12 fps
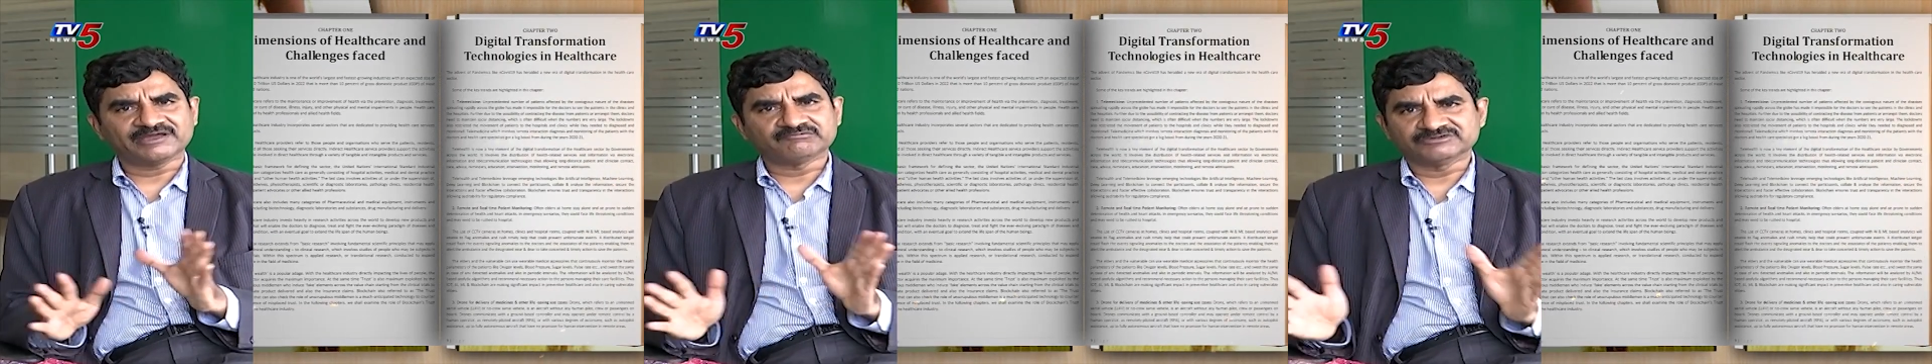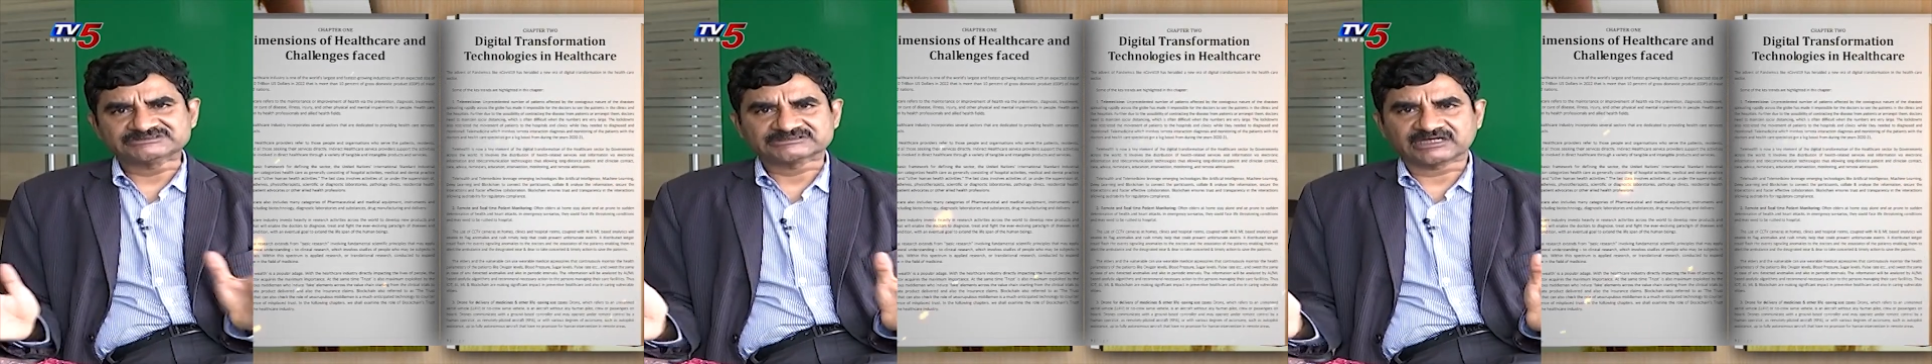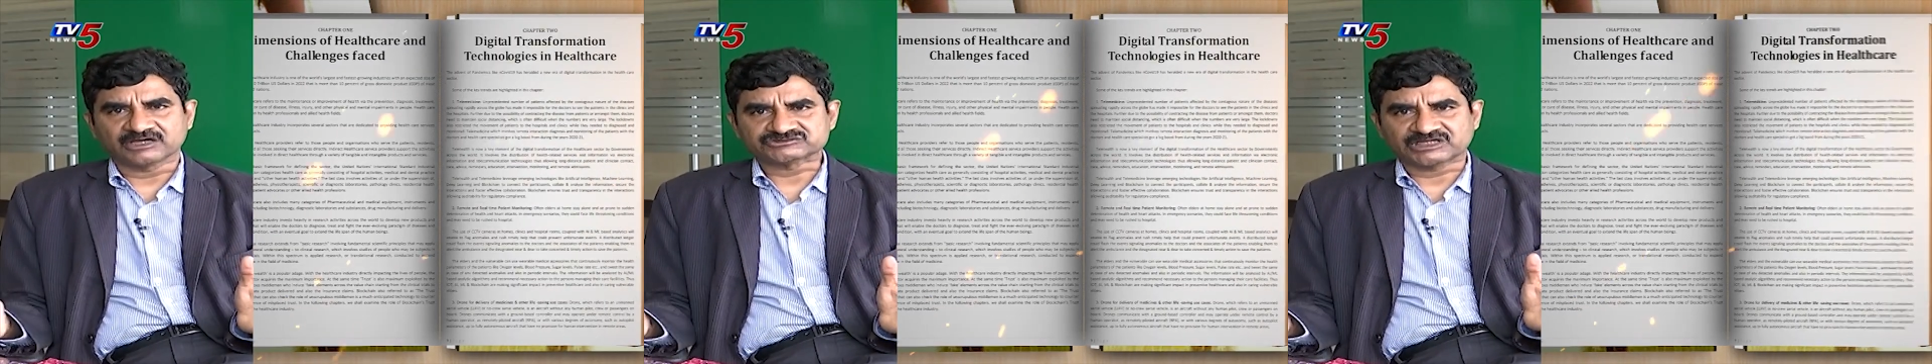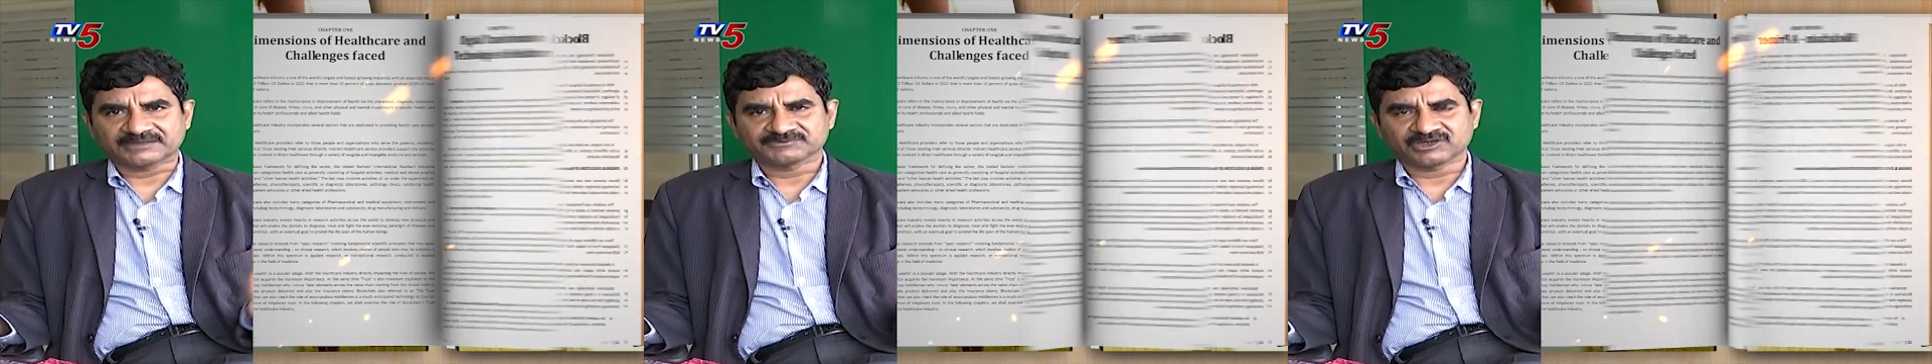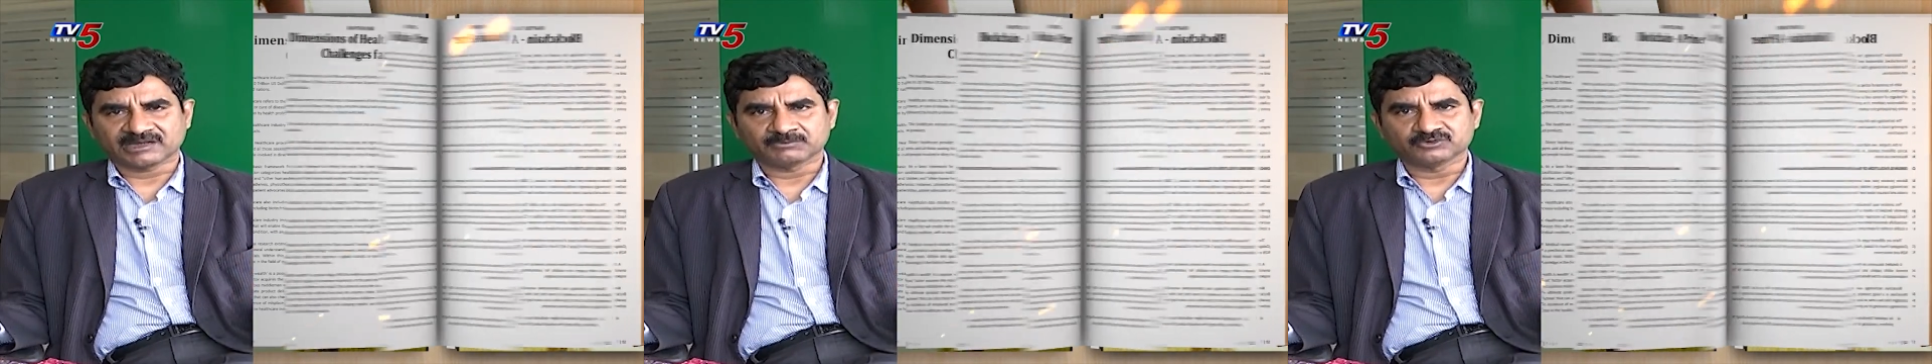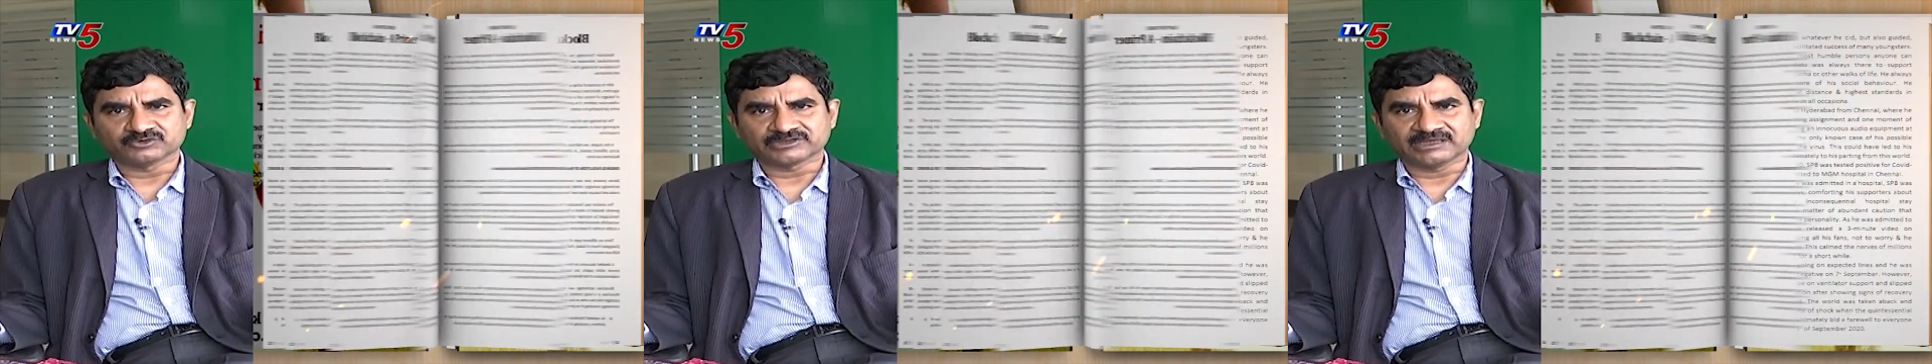in which startups are
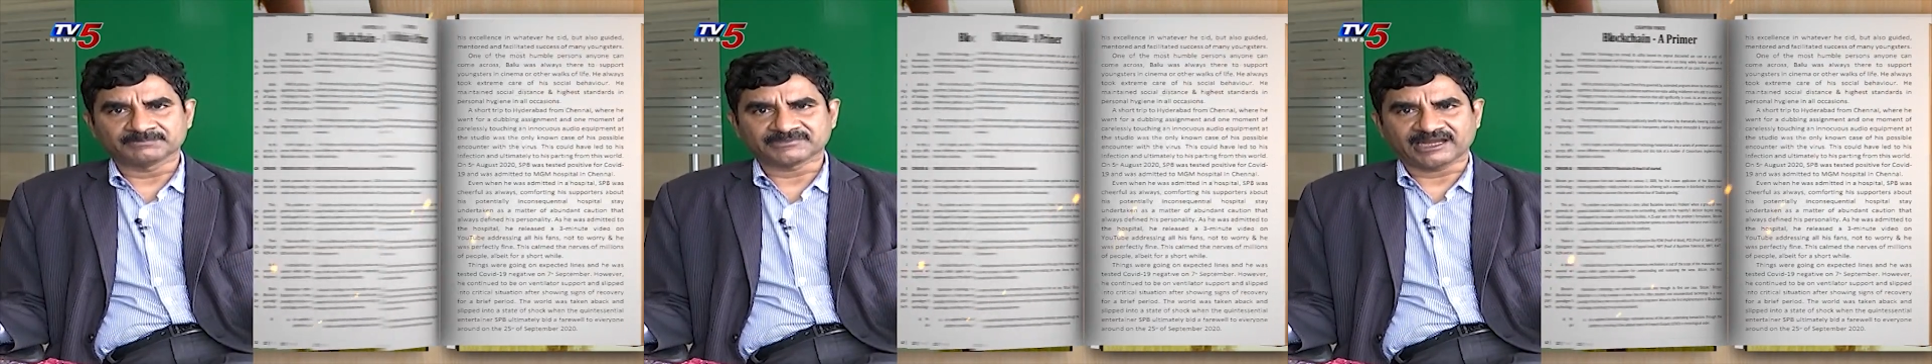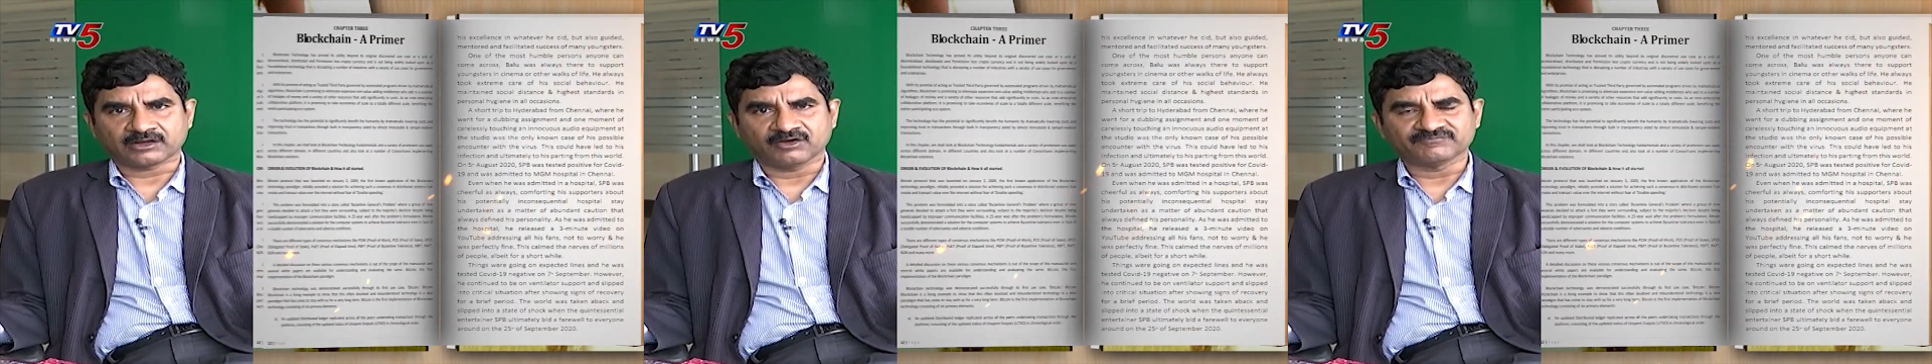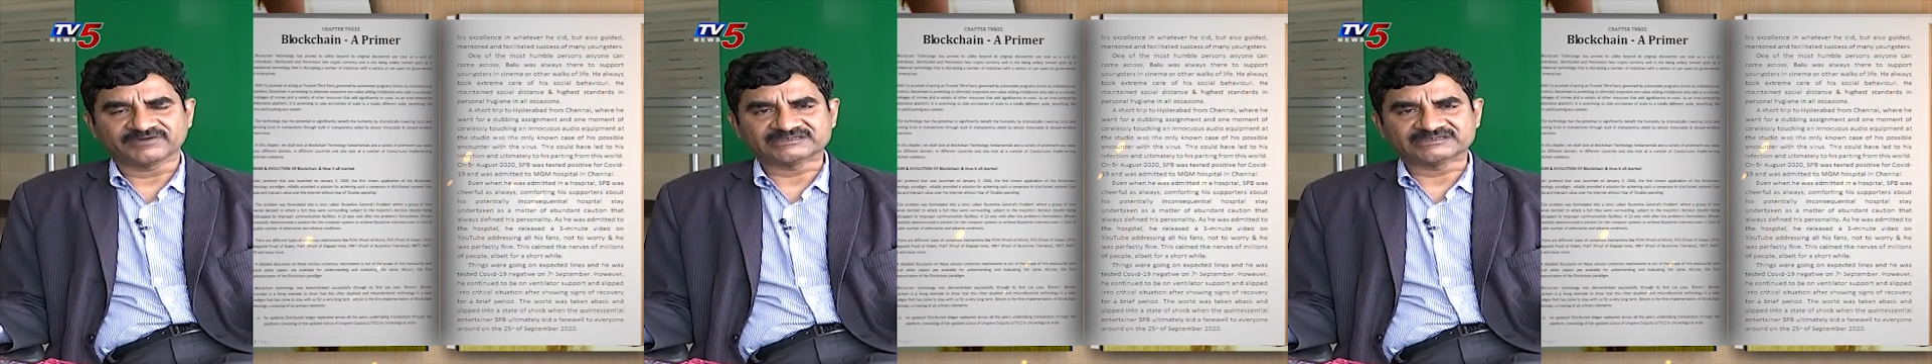able to keep track of.